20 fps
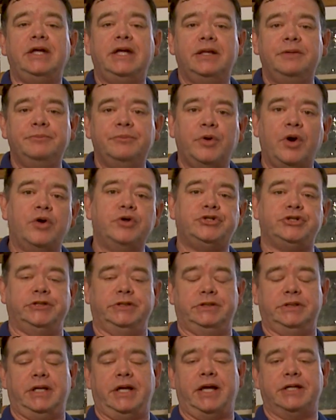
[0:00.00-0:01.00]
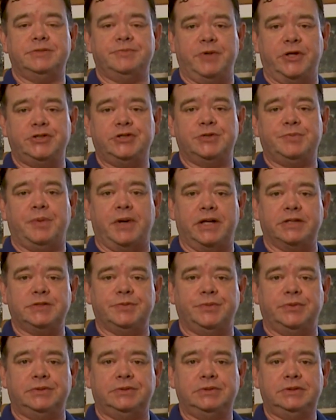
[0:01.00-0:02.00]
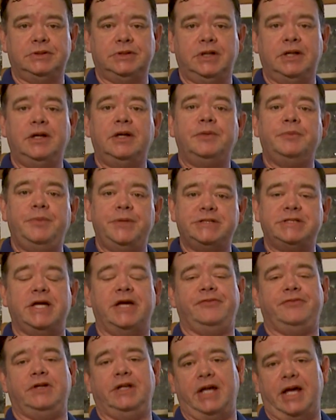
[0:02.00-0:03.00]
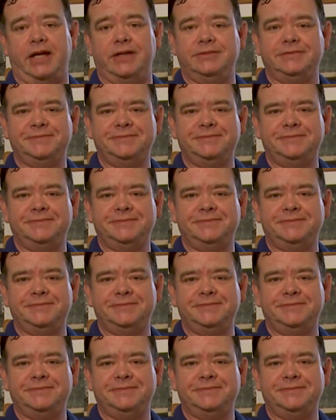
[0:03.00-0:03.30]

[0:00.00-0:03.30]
in motion as much as possible. Be safe today.